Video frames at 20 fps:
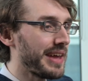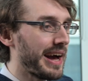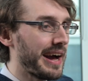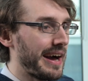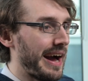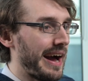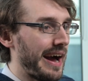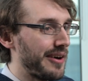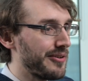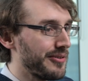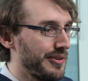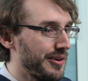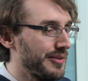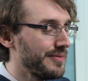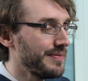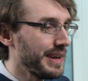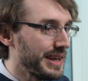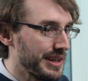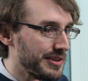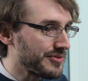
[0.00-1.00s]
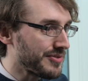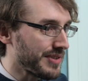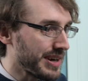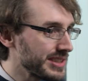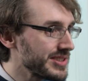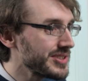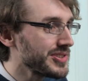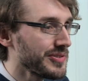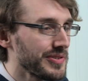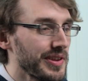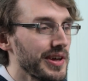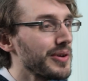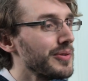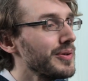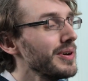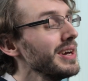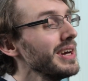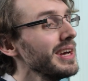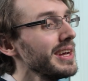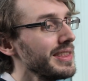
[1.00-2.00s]
there out of interest, although
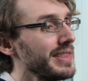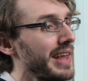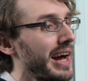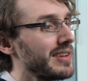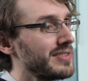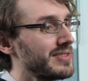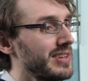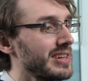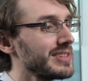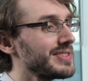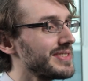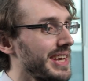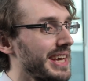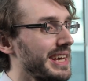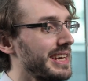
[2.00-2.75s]
that does